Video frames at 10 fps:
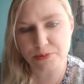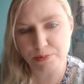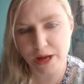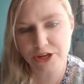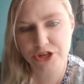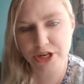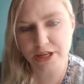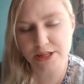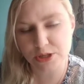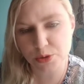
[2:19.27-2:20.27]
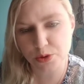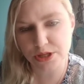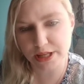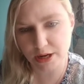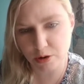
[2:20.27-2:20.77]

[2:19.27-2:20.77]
matching and sorting that